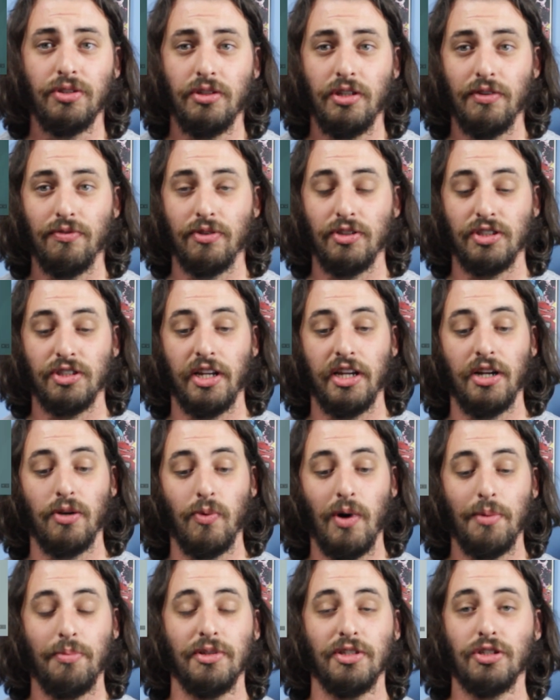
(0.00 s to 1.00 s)
different slate of
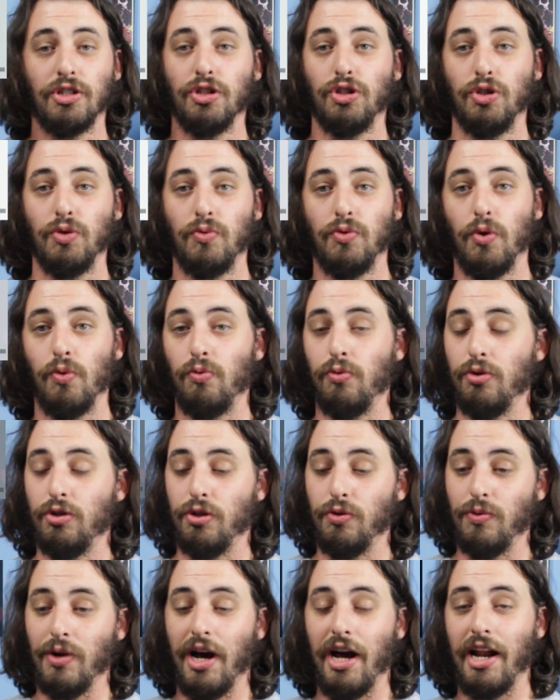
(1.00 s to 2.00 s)
weapons, because you
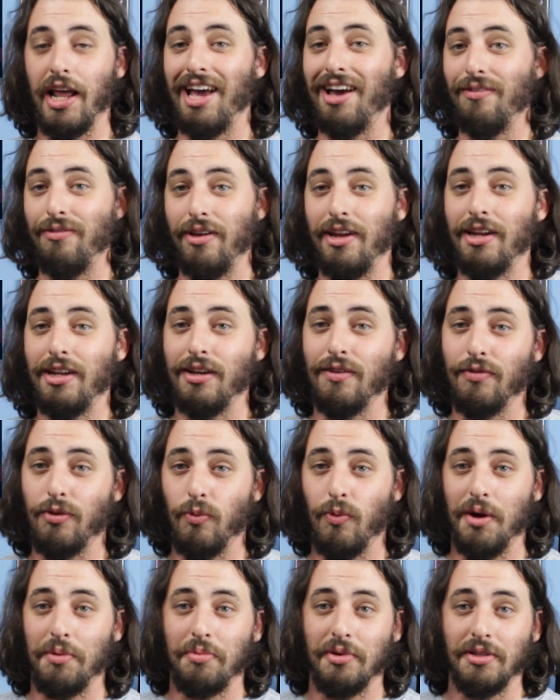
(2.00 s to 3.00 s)
do not have any of the
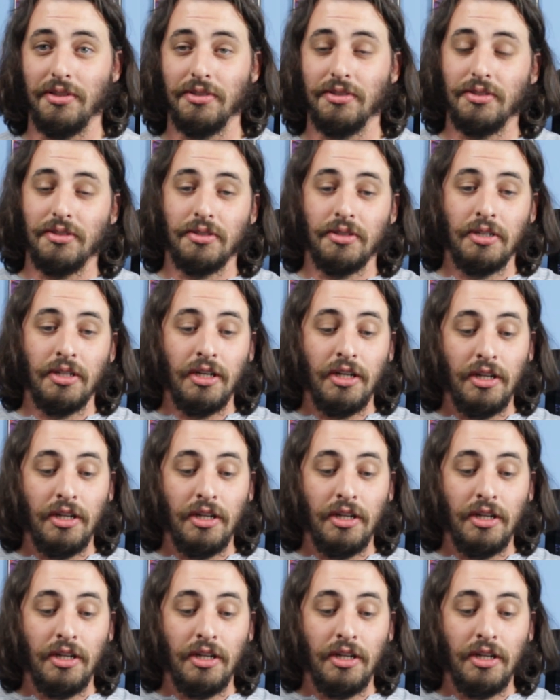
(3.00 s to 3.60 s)
weapons